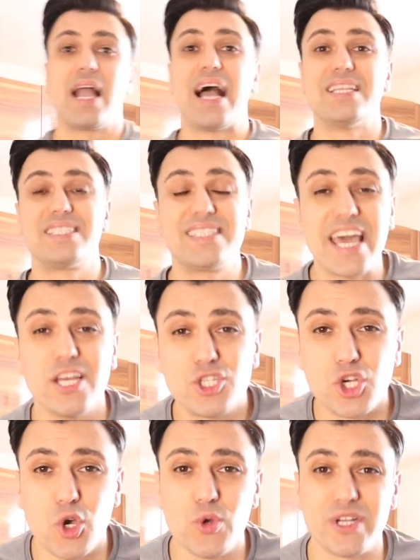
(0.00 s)
And stay
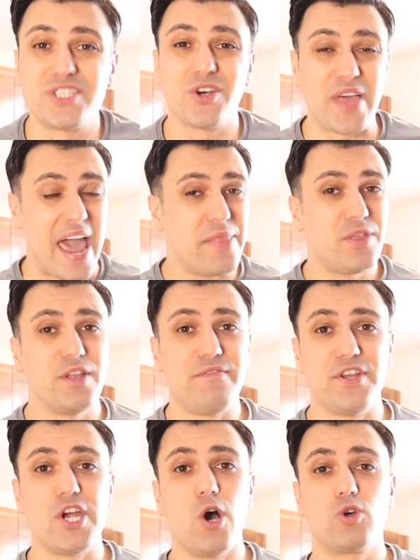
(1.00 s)
tuned until the end of the
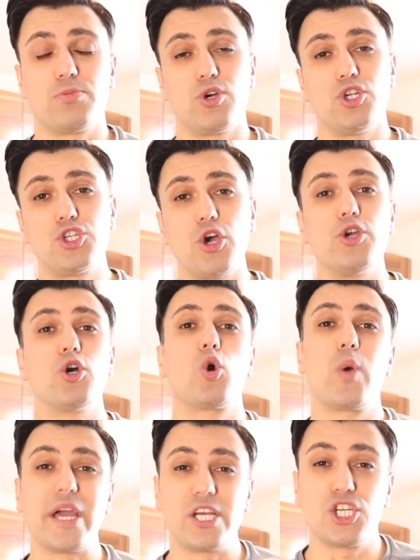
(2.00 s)
video because I'm going to show you a
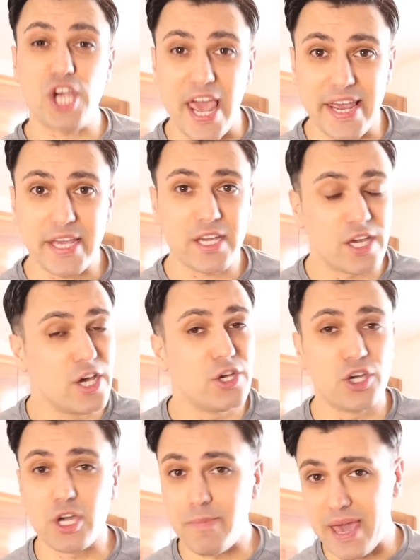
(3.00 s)
quick shake
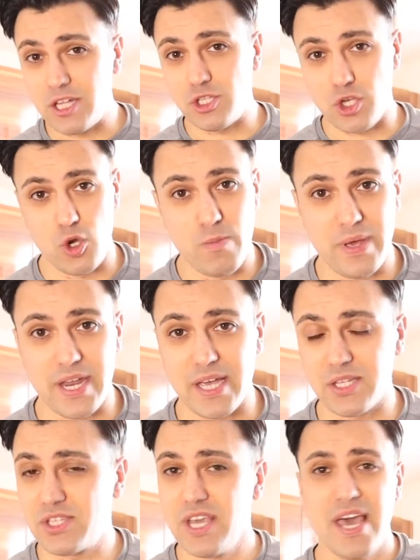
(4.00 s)
you can make in 2
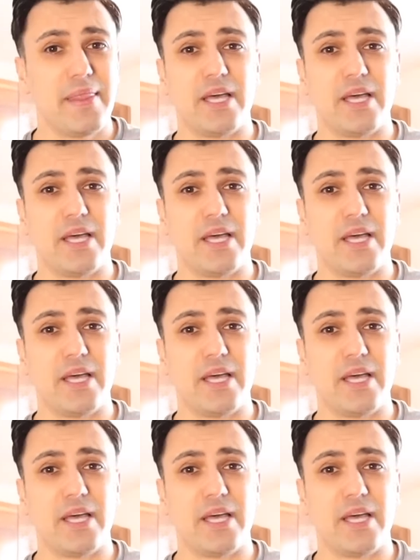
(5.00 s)
minutes